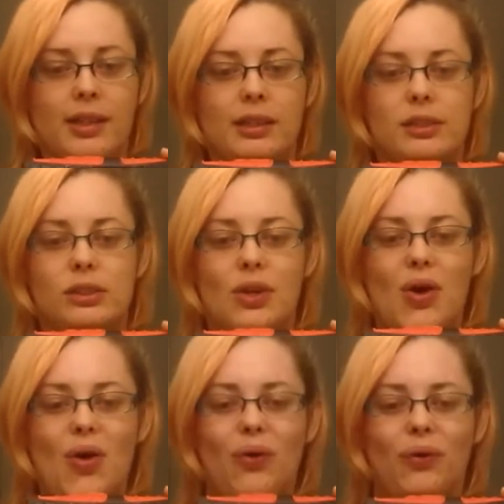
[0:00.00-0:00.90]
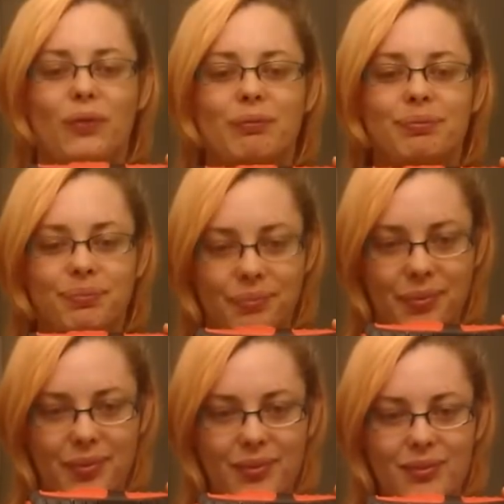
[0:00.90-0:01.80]
So
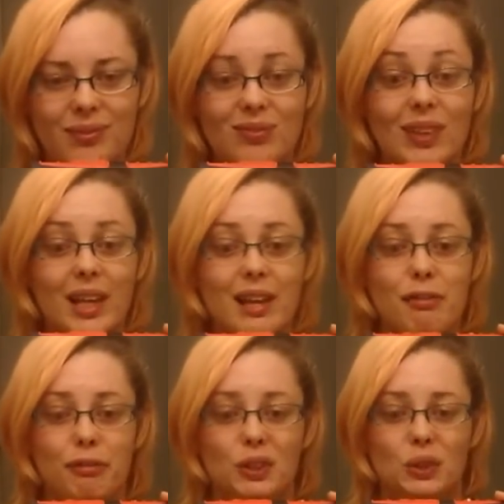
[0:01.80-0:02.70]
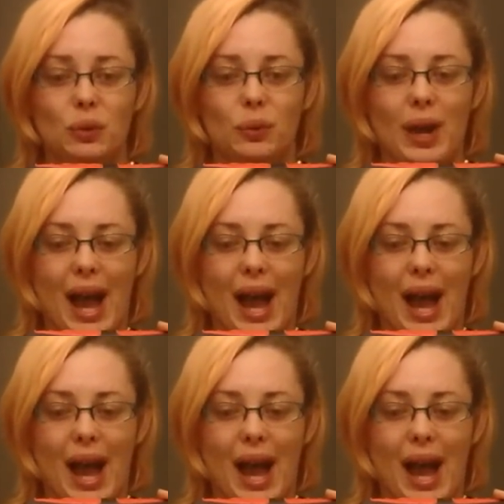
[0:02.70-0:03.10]
if you